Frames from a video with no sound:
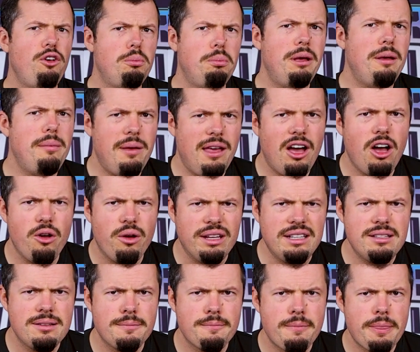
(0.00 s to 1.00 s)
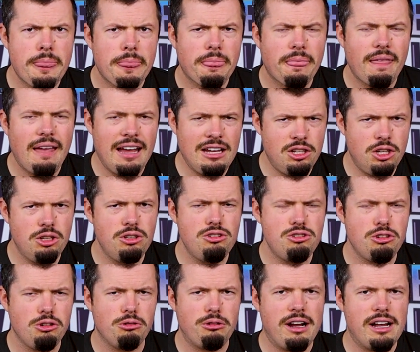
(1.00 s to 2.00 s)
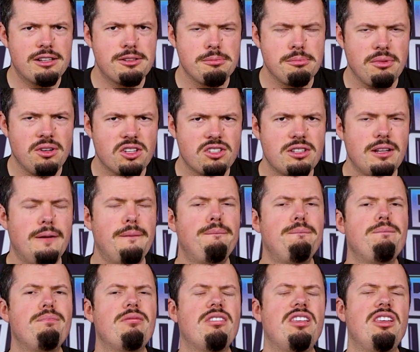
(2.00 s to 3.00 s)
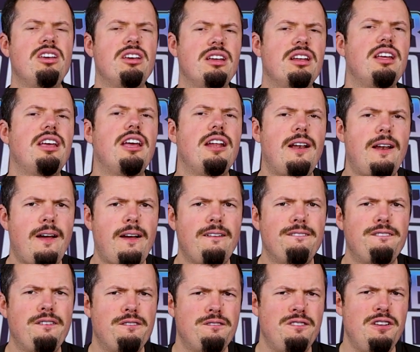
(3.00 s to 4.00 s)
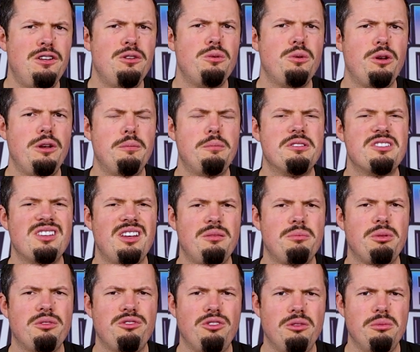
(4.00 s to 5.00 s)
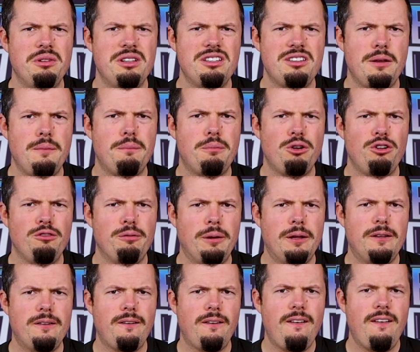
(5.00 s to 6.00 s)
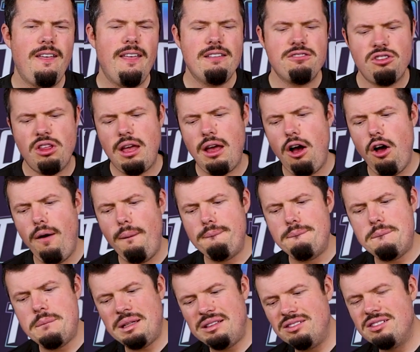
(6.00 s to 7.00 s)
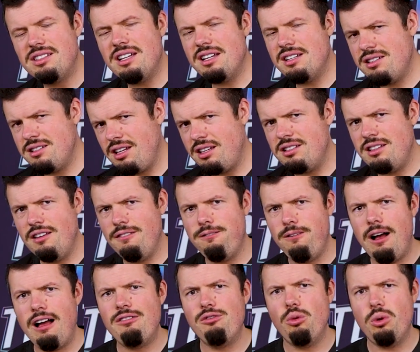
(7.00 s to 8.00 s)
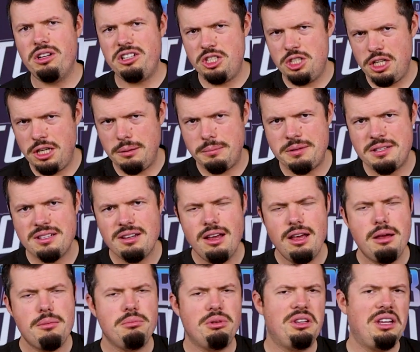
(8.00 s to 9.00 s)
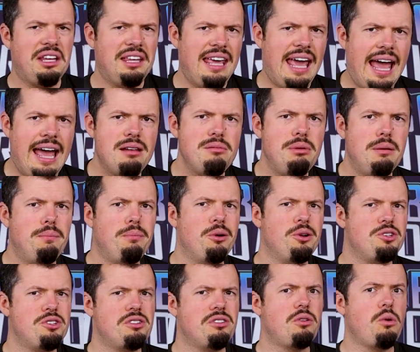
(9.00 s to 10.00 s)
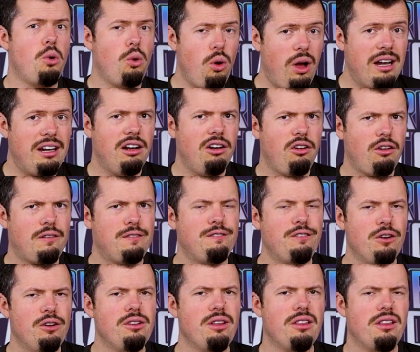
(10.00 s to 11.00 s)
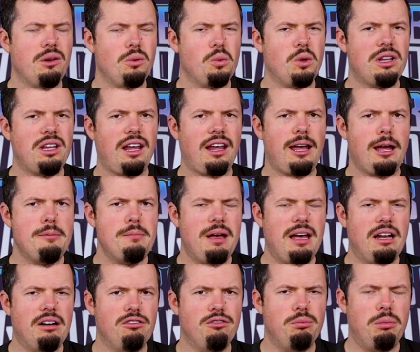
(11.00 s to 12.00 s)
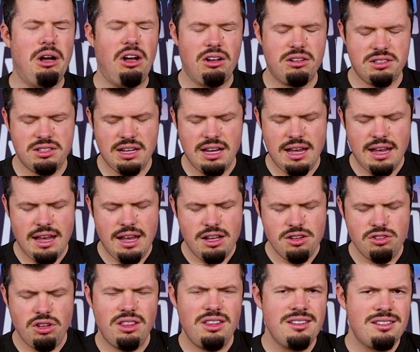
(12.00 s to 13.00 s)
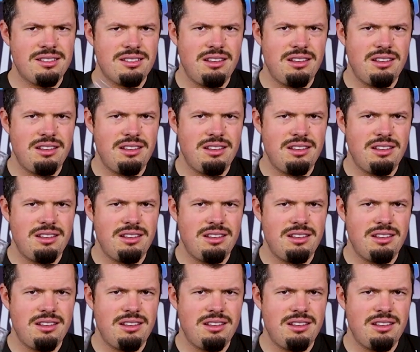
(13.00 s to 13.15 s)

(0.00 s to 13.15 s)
you PBO it and you use your Ryzen Master, you're gonna get like a 15, 20% performance improvement. So they are built as 65 watt chips, but they can be pushed quite a lot further than what they come out of box. So this